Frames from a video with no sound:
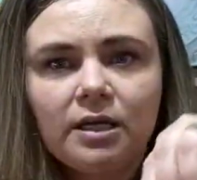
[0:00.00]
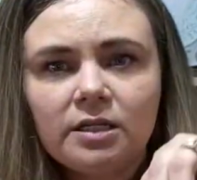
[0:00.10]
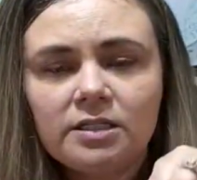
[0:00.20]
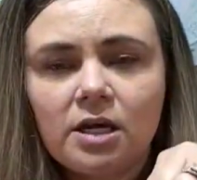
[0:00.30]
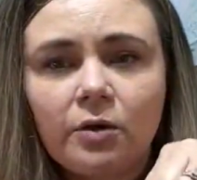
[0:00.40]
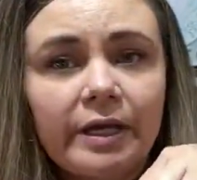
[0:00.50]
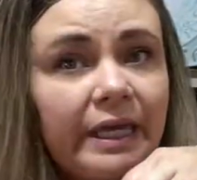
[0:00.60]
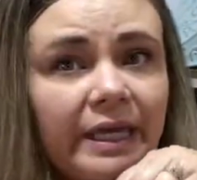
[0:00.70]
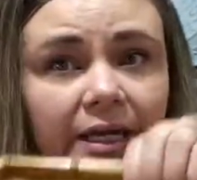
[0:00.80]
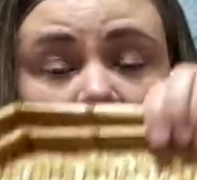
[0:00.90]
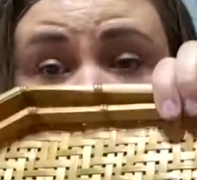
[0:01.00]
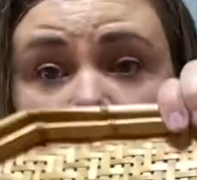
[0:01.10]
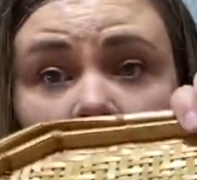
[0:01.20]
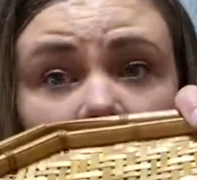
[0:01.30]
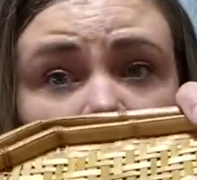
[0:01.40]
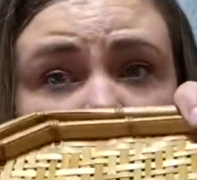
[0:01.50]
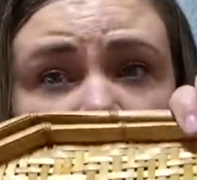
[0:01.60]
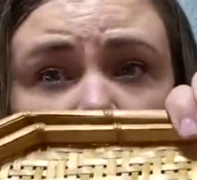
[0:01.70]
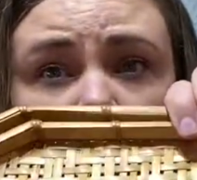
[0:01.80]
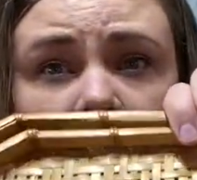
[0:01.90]
So again, a little bit
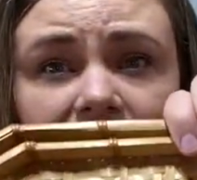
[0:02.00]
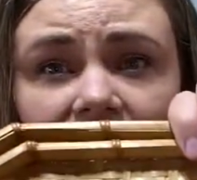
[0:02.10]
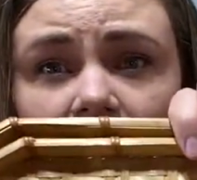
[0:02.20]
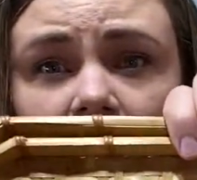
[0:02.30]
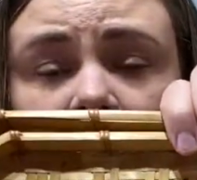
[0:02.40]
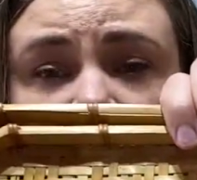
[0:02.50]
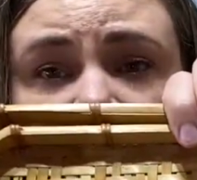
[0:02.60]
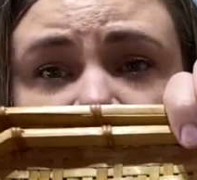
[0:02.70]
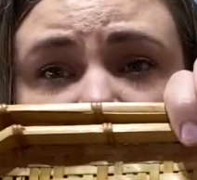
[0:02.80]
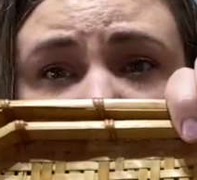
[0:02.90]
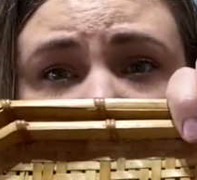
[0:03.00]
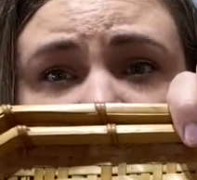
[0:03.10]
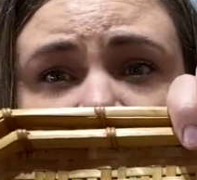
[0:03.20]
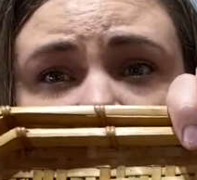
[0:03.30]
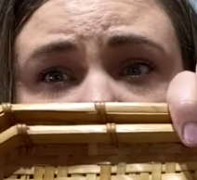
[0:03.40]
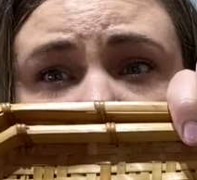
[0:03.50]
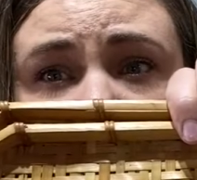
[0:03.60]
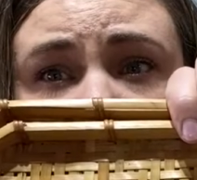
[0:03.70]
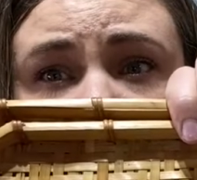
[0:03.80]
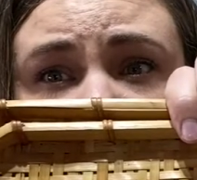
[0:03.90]
of water down, dark and decrepit,
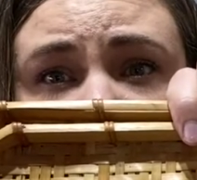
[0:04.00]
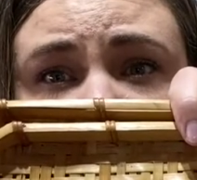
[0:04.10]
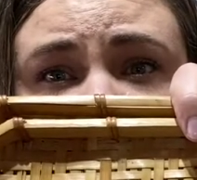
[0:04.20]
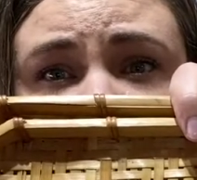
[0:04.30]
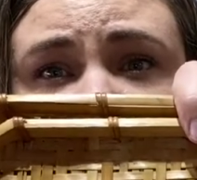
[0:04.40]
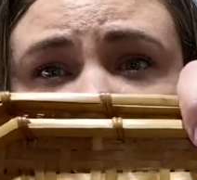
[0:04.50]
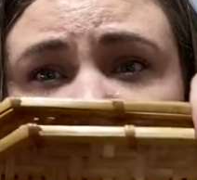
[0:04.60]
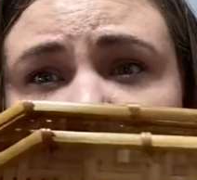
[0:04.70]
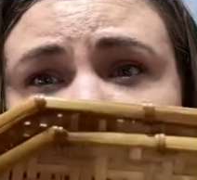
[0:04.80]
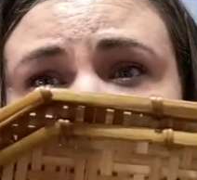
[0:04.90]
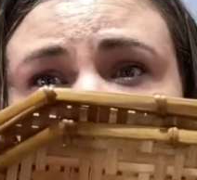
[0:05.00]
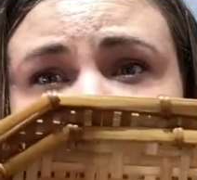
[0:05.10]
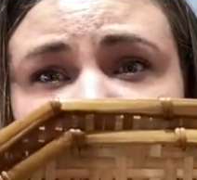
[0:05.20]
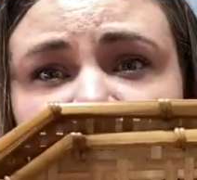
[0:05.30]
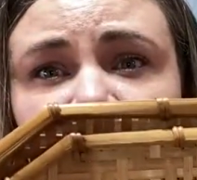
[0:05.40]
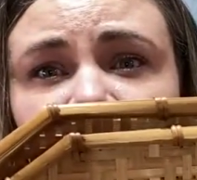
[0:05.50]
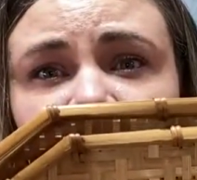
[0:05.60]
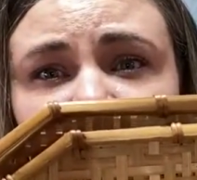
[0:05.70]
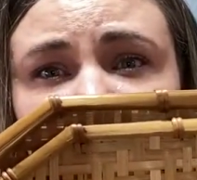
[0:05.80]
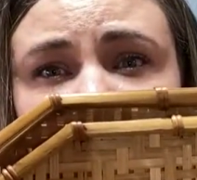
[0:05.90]
change that yellow color just a
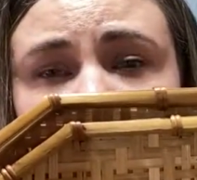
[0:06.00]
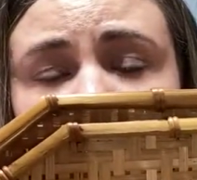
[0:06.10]
little bit